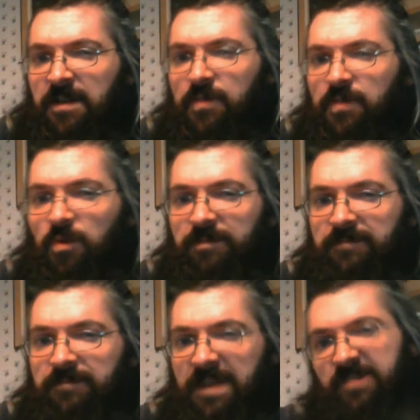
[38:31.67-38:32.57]
you would
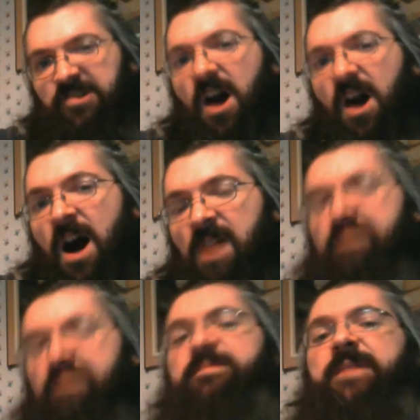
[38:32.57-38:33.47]
get a
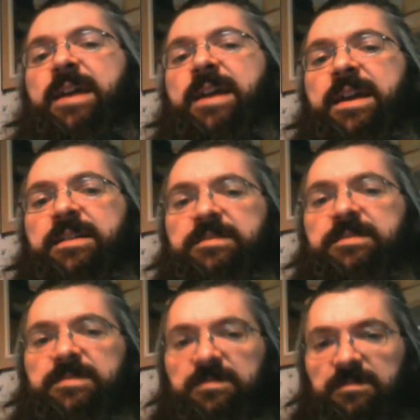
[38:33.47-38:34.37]
job, and